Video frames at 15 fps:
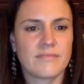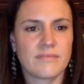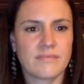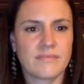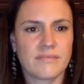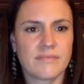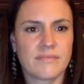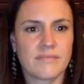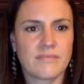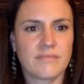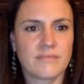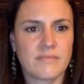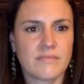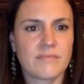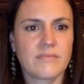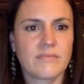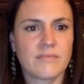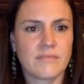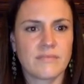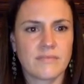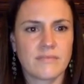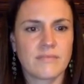
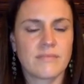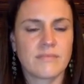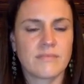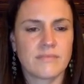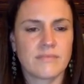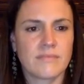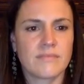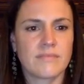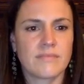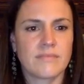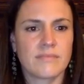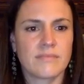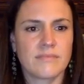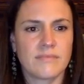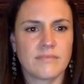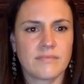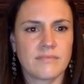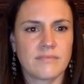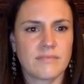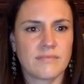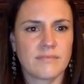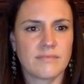
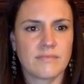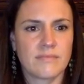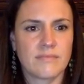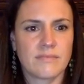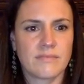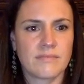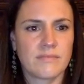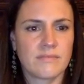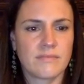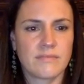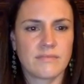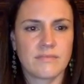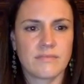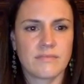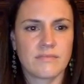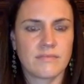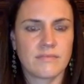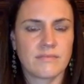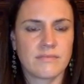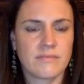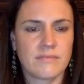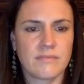
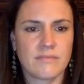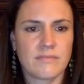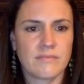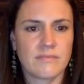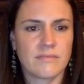The person shown says nothing.